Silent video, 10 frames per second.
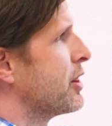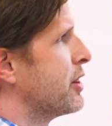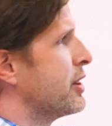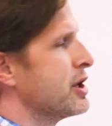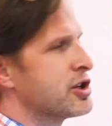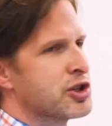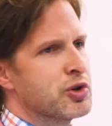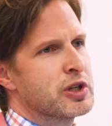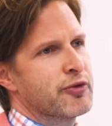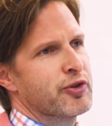these two
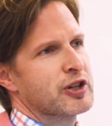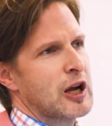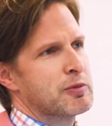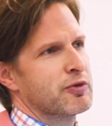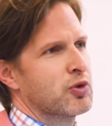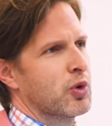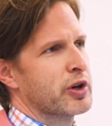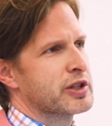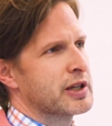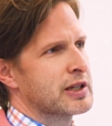different types of
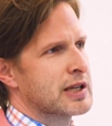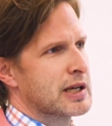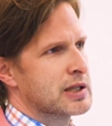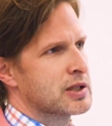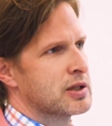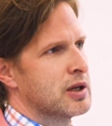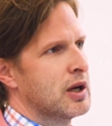courts exist?